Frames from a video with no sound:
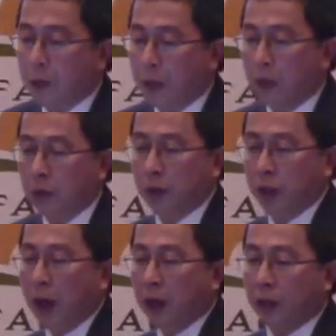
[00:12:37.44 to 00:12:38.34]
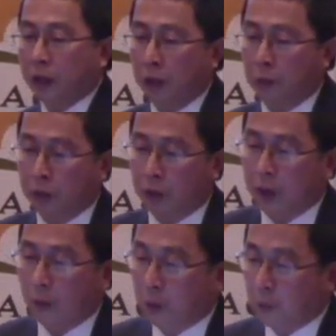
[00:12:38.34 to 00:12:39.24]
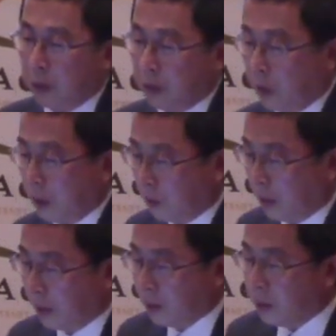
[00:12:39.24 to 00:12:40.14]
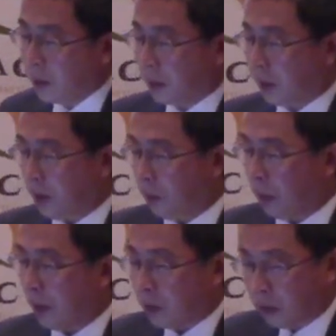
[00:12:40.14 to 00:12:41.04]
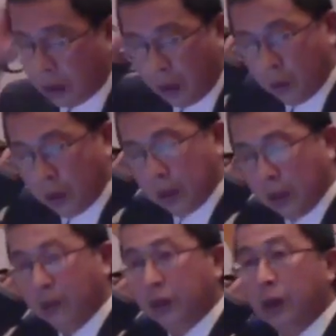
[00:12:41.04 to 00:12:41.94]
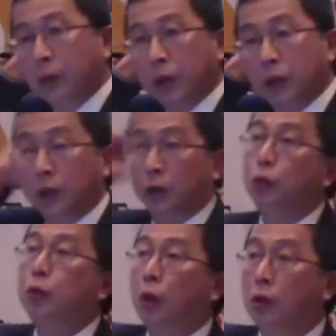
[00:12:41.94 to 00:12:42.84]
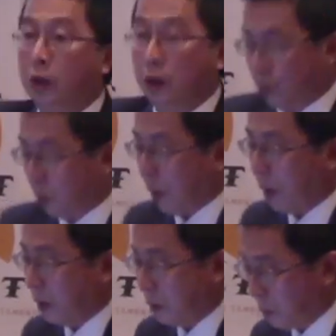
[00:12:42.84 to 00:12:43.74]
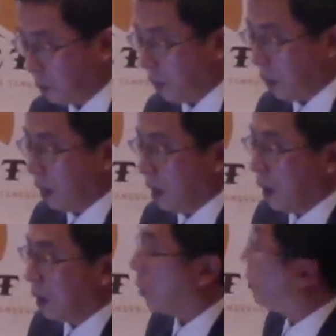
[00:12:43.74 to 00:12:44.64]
So let me come down to the Arctic temperature that we've been trying to get. This is, again, based on that work that I've done with the two Cornelis from Ireland.